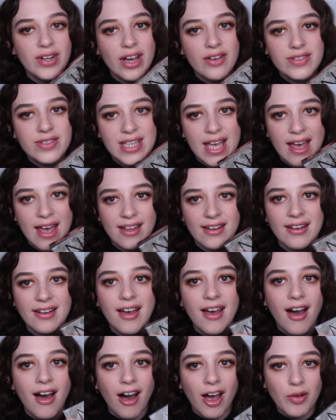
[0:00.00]
out of 10
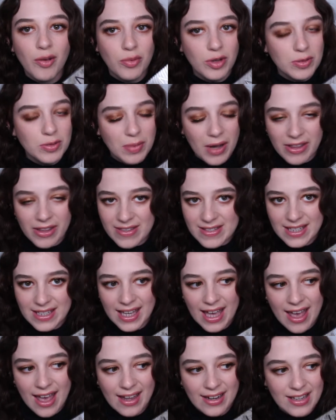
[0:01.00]
I would buy this
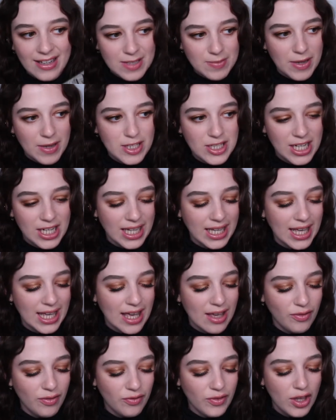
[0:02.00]
again especially
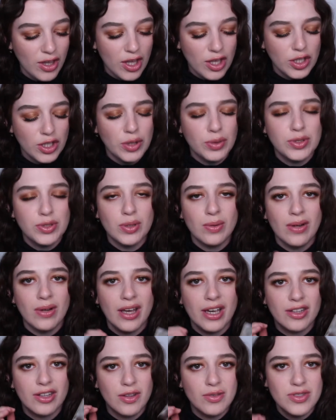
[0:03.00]
if you do
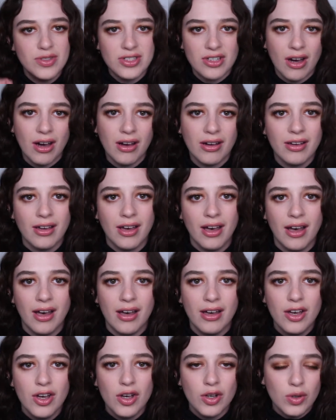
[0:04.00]
like those
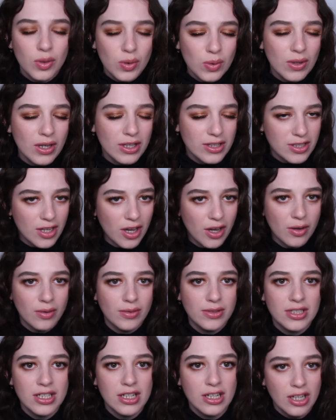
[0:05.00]
darker cooler
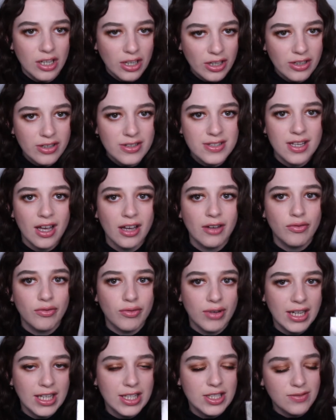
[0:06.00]
toned looks I
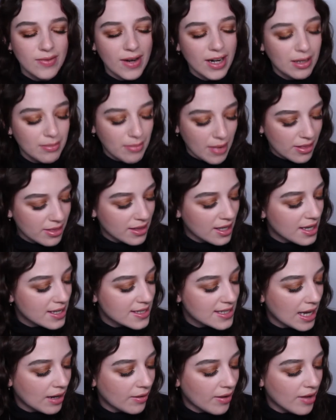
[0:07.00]
really do recommend
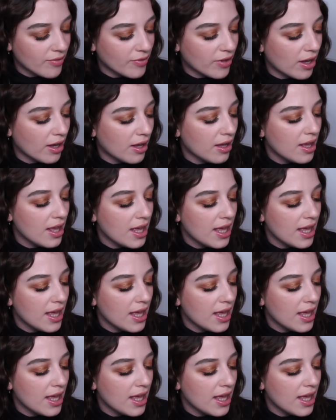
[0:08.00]
this however